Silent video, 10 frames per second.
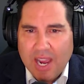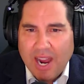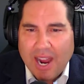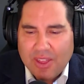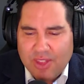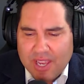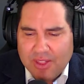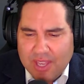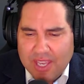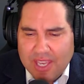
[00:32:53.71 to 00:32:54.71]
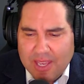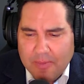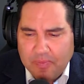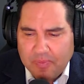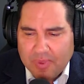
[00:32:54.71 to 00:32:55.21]
I think a
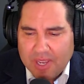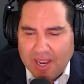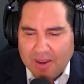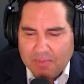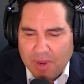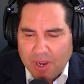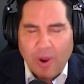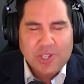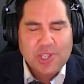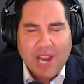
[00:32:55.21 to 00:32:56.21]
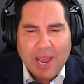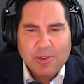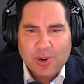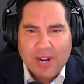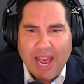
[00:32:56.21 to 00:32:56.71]
question I
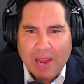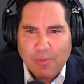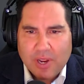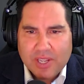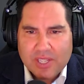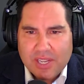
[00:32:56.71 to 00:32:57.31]
sort of had was,